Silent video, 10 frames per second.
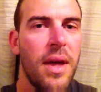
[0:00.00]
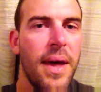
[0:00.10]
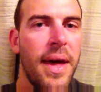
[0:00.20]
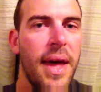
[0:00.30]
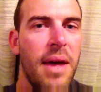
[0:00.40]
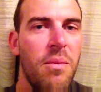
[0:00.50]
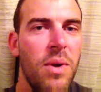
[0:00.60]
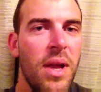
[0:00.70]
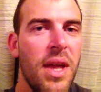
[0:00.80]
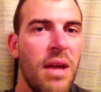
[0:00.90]

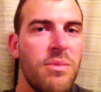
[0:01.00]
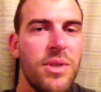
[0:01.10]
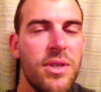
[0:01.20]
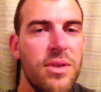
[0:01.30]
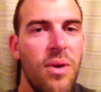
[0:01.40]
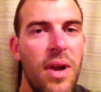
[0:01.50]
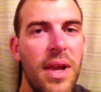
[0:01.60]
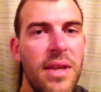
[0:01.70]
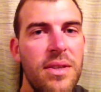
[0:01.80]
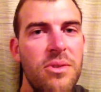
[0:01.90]
When it comes inside, it
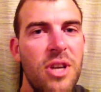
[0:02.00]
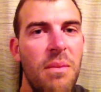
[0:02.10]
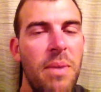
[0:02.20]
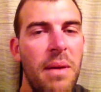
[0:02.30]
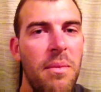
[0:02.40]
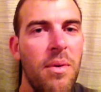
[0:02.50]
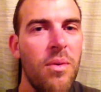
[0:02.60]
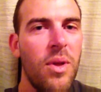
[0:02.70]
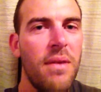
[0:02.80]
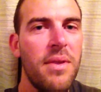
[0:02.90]
gets to jump up
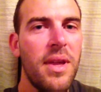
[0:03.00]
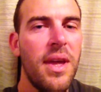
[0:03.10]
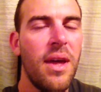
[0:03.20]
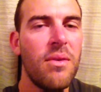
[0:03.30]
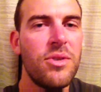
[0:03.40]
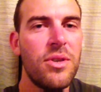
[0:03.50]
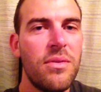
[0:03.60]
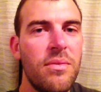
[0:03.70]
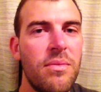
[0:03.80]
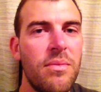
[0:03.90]
all over the couch,
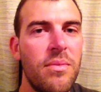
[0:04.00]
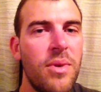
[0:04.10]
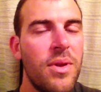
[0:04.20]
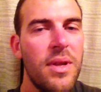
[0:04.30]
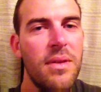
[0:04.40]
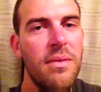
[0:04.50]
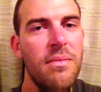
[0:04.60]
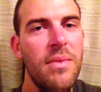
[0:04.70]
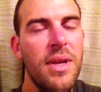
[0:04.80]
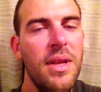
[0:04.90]
and not that
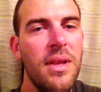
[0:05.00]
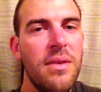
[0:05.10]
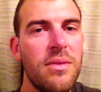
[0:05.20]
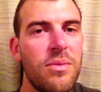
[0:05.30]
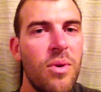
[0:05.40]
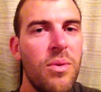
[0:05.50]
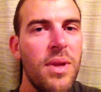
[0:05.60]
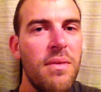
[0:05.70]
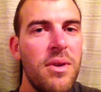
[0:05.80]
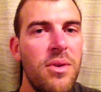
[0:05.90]
anything's wrong with
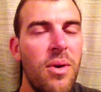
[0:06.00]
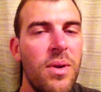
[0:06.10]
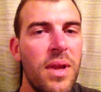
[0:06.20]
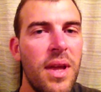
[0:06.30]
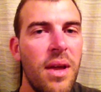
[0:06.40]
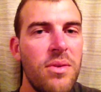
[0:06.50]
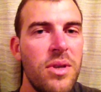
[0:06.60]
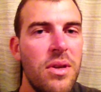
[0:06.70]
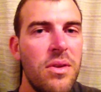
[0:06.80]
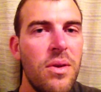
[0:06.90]
having your dog on the couch, you
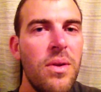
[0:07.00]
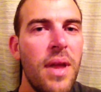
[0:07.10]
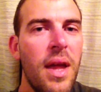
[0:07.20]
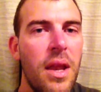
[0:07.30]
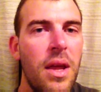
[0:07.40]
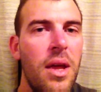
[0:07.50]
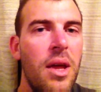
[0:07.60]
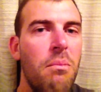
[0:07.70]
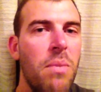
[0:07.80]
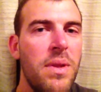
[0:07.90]
can do that,
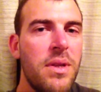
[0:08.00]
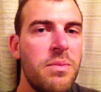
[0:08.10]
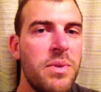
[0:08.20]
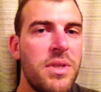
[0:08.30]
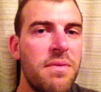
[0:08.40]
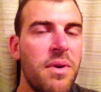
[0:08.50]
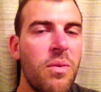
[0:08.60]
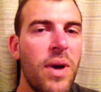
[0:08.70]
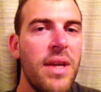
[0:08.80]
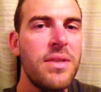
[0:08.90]
but there's specific
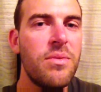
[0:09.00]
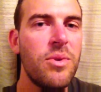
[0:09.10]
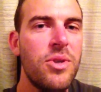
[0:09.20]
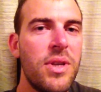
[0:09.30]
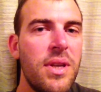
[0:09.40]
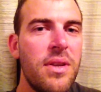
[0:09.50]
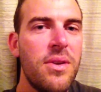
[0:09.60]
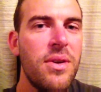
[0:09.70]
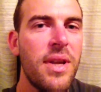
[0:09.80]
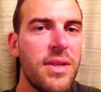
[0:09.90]
ways in which you need to
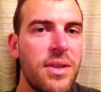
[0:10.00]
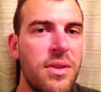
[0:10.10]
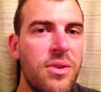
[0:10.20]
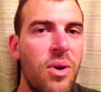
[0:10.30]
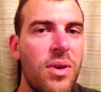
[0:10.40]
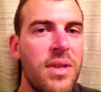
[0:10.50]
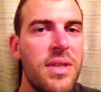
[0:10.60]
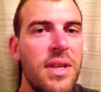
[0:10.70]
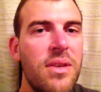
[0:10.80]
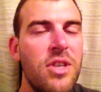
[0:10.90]
do that so the dog doesn't
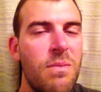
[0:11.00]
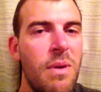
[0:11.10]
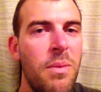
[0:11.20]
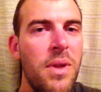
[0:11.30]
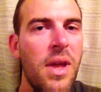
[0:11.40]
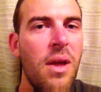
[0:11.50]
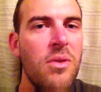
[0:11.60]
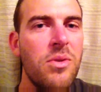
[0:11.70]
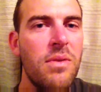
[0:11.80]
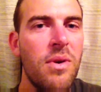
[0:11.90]
get to jump up on the
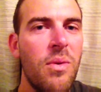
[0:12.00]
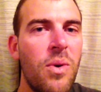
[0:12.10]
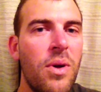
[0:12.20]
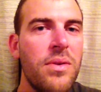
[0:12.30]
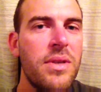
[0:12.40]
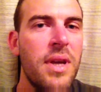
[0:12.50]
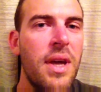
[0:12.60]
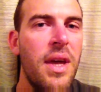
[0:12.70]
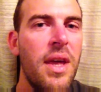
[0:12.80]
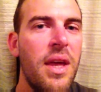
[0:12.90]
couch whenever it wants.
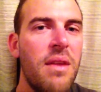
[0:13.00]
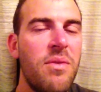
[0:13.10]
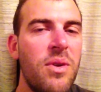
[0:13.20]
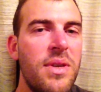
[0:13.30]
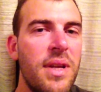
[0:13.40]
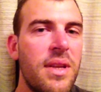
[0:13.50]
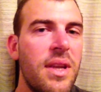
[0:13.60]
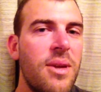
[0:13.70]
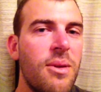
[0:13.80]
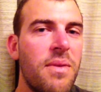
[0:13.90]
And if you tell it to
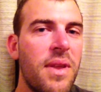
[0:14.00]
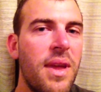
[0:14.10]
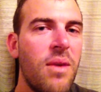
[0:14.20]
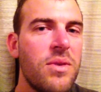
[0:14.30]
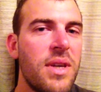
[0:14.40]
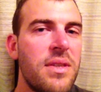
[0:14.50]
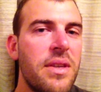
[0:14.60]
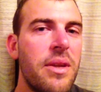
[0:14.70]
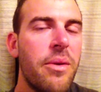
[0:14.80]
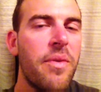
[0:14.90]
get off the couch, it has to
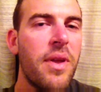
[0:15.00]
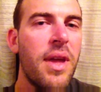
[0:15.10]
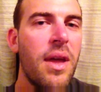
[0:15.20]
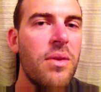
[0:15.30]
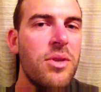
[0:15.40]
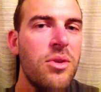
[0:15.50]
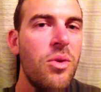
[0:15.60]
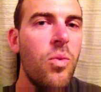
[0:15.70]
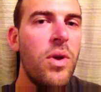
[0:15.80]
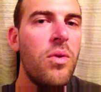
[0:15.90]
get off the couch, and
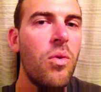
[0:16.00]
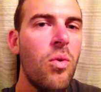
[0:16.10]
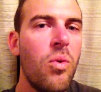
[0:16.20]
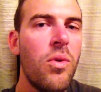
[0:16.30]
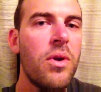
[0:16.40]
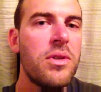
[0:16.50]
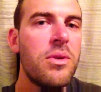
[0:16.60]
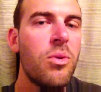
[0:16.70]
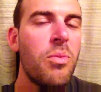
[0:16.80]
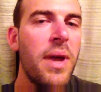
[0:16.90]
you win all those
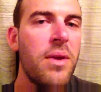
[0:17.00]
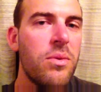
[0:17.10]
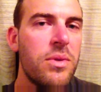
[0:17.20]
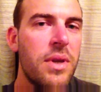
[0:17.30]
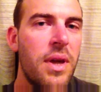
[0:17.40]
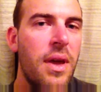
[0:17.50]
little battles.